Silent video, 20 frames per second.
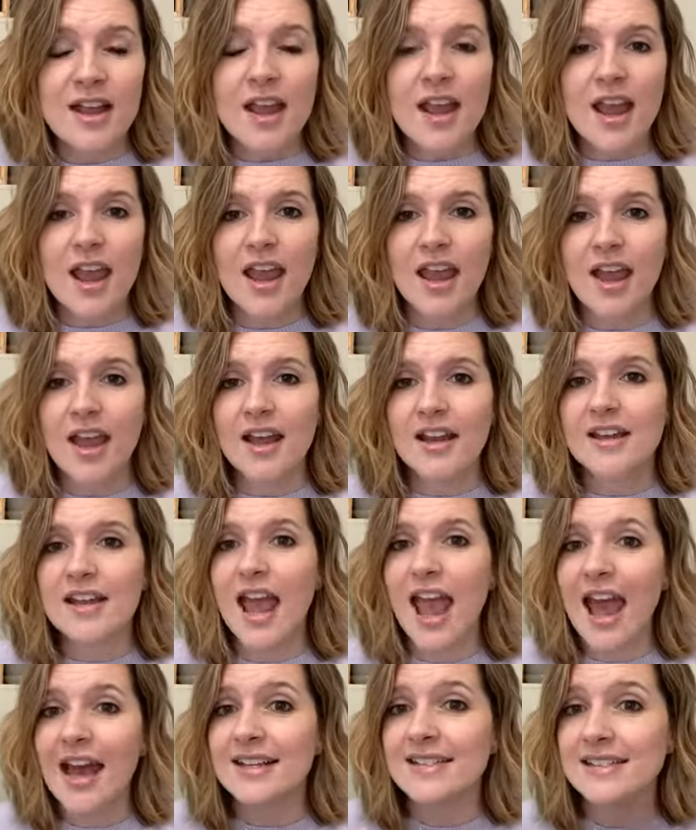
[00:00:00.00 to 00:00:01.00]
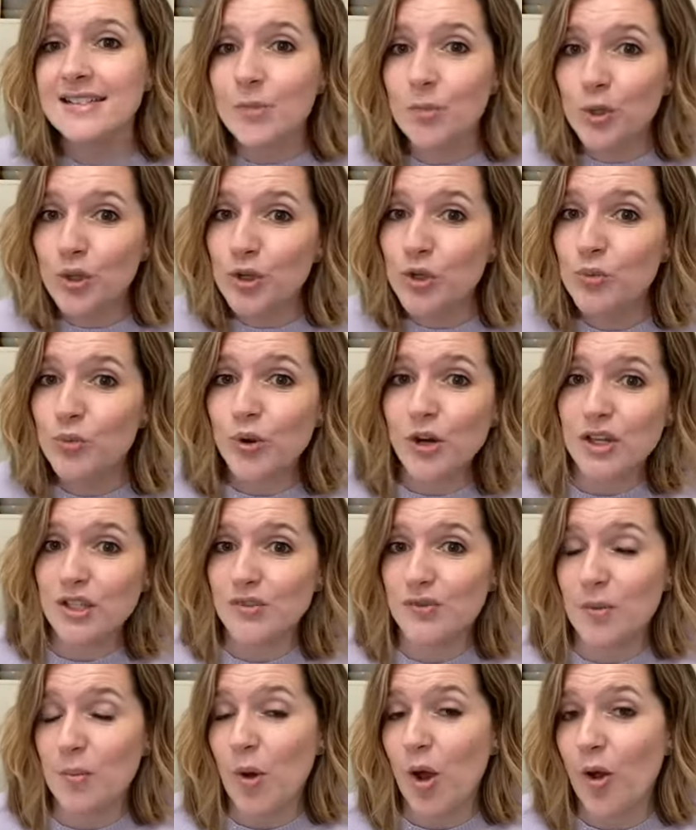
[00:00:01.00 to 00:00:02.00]
And as someone who works
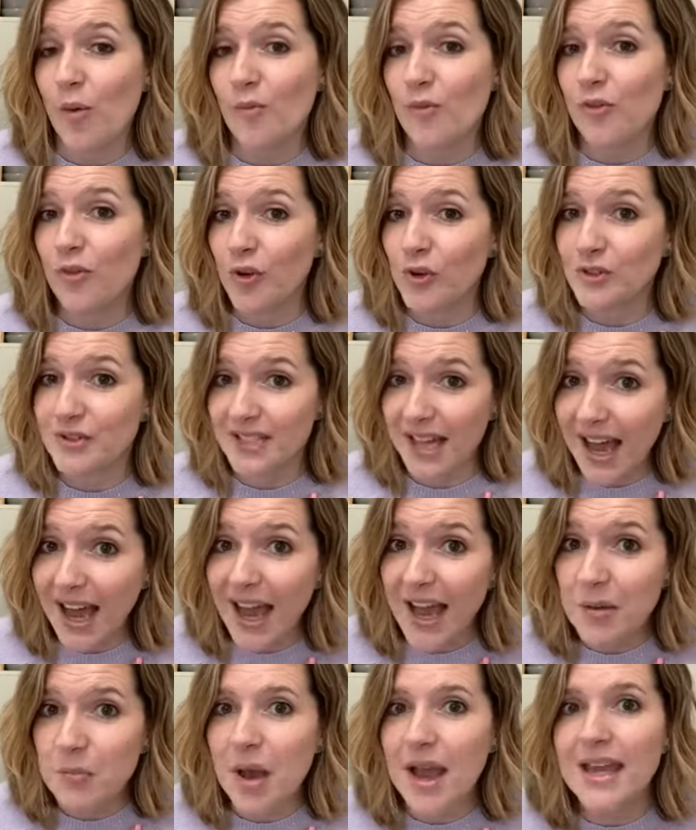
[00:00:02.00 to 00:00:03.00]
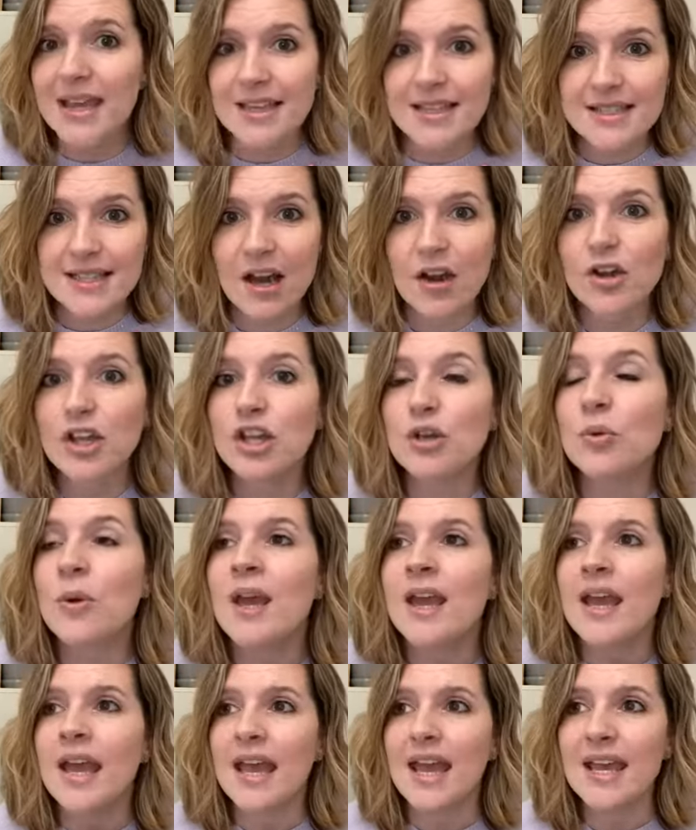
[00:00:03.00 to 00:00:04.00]
from home full time, I can tell you
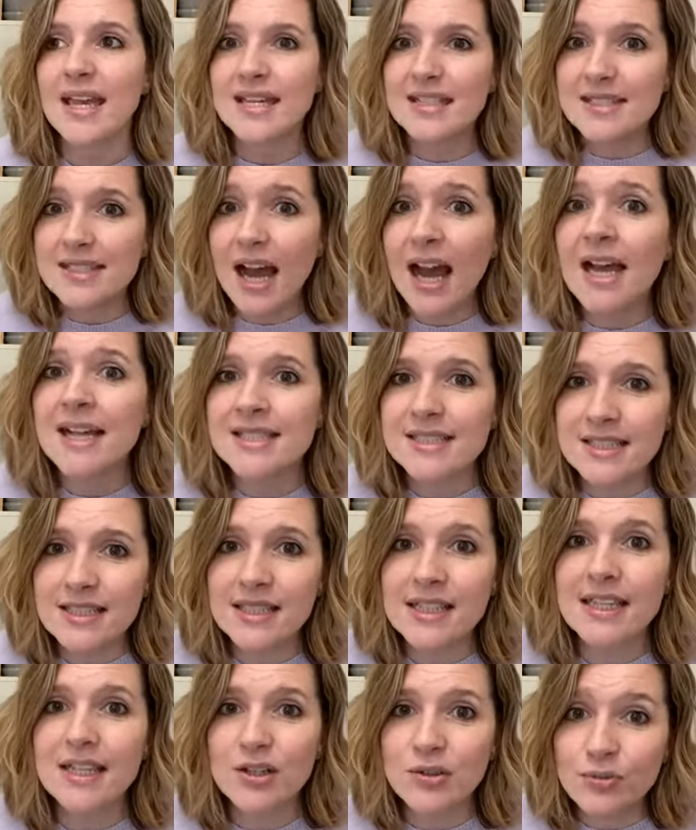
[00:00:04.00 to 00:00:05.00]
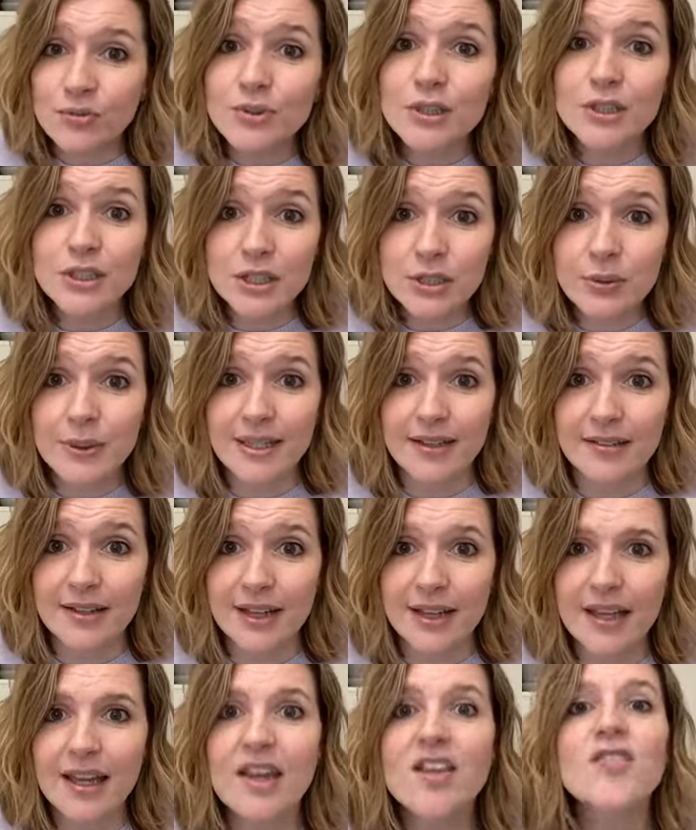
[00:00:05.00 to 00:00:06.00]
it gets isolating really
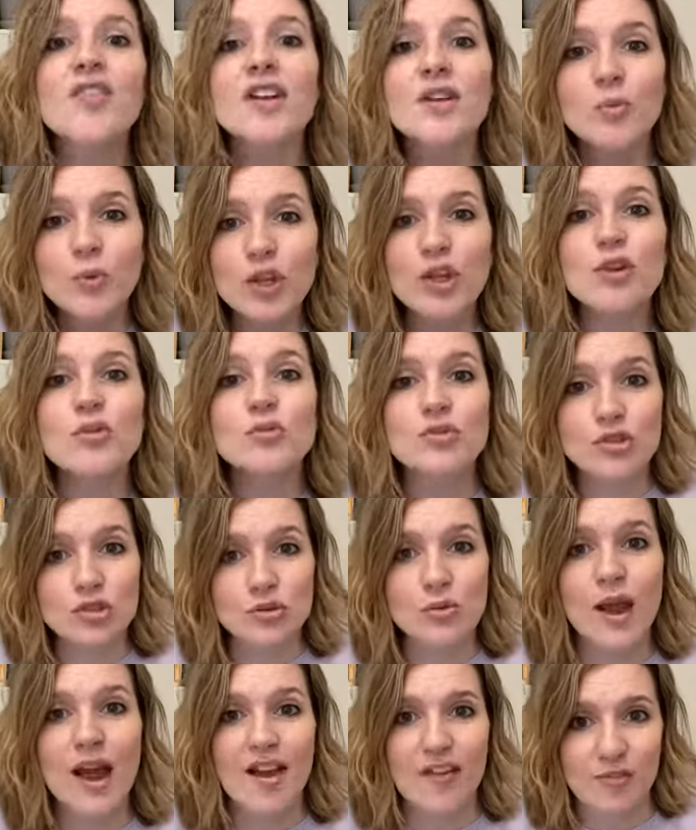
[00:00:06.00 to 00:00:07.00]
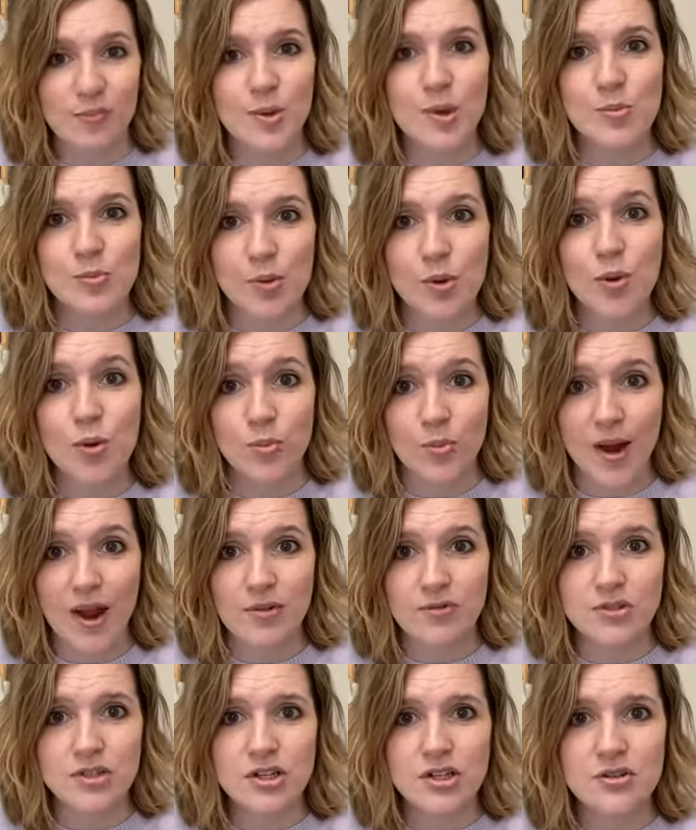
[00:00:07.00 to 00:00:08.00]
quickly, even when you do have people
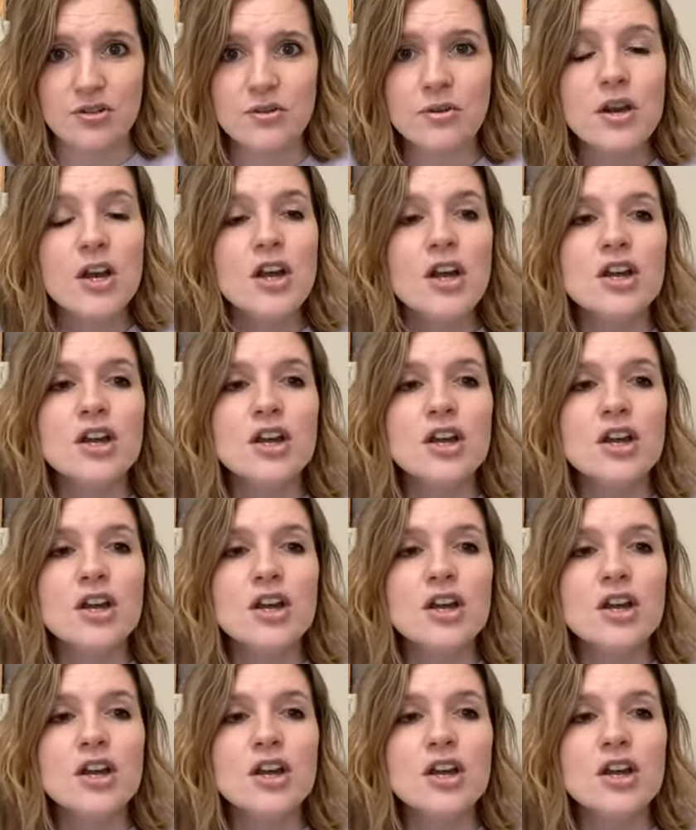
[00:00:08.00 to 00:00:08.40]
around you.